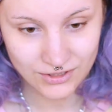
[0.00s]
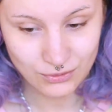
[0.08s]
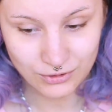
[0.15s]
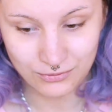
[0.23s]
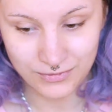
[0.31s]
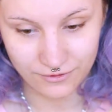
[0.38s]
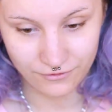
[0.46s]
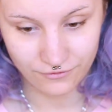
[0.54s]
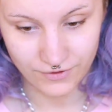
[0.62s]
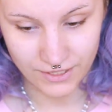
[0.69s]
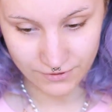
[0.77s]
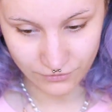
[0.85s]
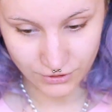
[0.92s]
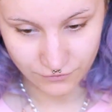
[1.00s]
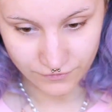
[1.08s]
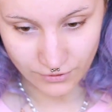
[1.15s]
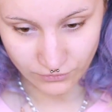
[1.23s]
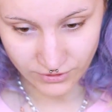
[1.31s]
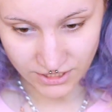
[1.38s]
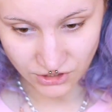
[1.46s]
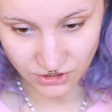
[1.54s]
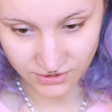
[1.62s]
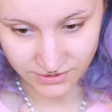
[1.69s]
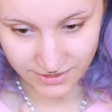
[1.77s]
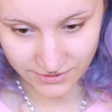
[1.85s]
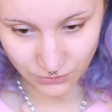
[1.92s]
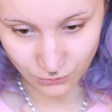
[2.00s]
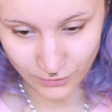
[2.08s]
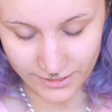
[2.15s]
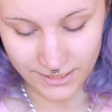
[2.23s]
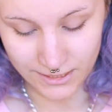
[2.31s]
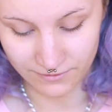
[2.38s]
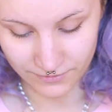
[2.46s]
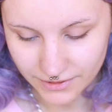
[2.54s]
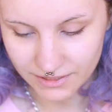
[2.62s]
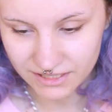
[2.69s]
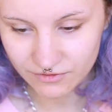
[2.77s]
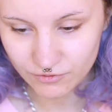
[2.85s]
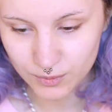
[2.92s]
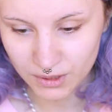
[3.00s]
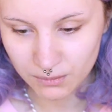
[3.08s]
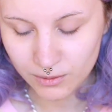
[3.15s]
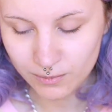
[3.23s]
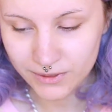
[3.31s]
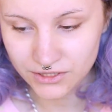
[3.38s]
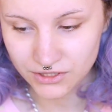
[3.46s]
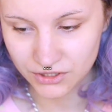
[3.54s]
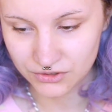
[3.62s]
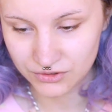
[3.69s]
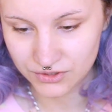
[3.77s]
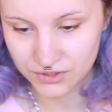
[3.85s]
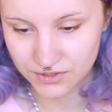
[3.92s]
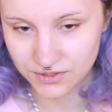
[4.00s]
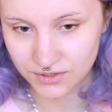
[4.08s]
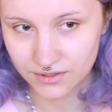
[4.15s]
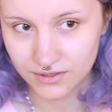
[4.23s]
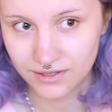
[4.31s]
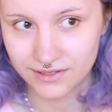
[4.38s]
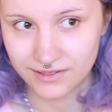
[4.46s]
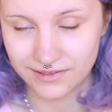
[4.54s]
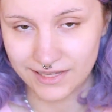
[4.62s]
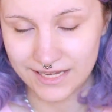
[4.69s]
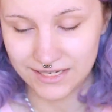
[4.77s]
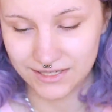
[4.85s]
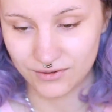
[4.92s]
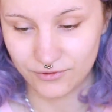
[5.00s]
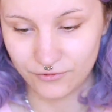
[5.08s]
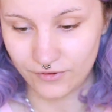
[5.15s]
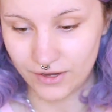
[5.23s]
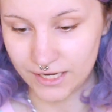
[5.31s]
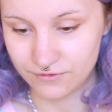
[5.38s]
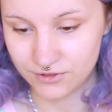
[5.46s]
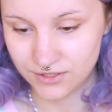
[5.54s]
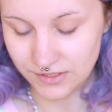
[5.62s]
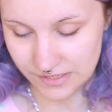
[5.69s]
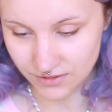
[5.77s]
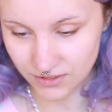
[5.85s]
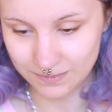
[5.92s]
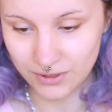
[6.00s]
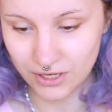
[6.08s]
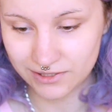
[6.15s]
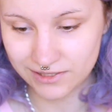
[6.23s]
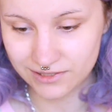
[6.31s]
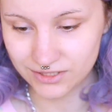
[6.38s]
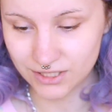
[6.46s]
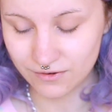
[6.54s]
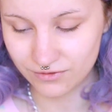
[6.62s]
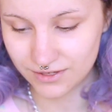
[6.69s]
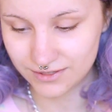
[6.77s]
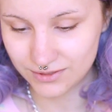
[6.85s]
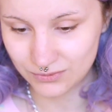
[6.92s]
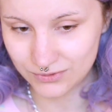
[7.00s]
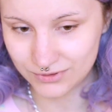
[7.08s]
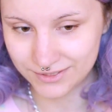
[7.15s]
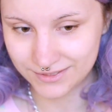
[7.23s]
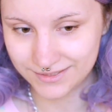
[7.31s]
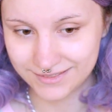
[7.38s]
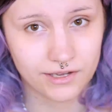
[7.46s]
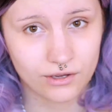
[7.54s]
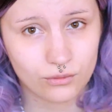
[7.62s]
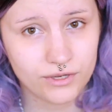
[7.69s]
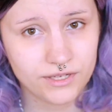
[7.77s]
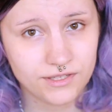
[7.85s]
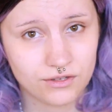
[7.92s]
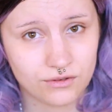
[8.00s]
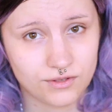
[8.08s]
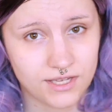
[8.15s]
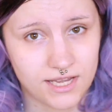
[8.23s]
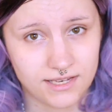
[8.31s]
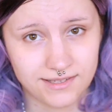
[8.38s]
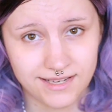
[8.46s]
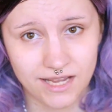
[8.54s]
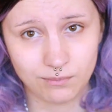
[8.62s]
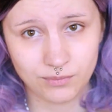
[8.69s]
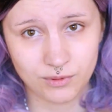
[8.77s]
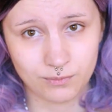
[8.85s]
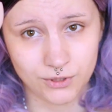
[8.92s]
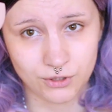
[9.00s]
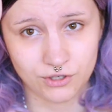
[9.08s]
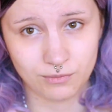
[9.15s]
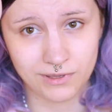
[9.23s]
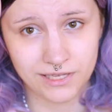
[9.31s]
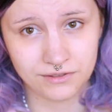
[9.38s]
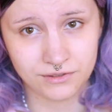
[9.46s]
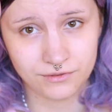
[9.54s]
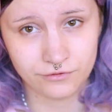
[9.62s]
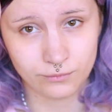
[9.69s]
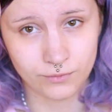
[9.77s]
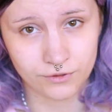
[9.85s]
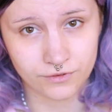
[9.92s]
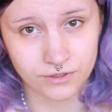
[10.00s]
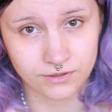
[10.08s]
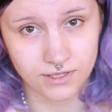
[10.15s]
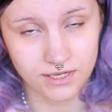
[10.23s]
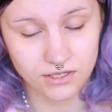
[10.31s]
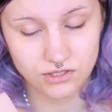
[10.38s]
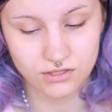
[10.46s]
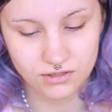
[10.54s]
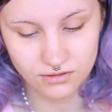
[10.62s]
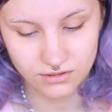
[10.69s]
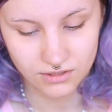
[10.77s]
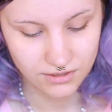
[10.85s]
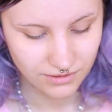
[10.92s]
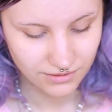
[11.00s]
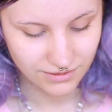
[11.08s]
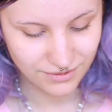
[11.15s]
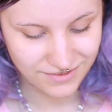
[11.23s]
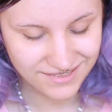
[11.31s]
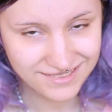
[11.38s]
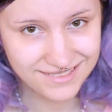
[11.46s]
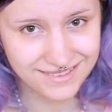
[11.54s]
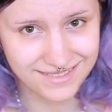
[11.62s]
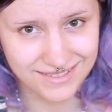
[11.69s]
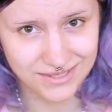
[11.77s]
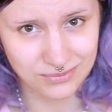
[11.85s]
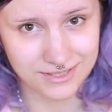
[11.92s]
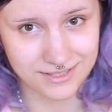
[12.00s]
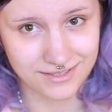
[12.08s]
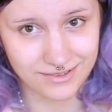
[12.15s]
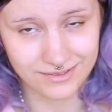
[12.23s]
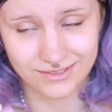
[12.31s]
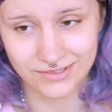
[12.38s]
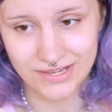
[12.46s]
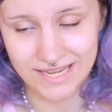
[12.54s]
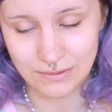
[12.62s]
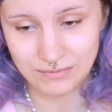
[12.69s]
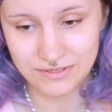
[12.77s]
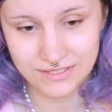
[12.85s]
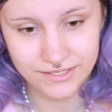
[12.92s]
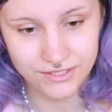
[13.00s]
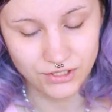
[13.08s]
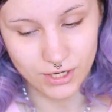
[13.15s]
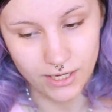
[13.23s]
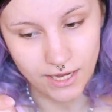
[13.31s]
is one of my favorite foundations as well. I have probably used like 5-6 bottles of this one. I always use a damp beauty blender for my foundation. I think this one is also empty, so I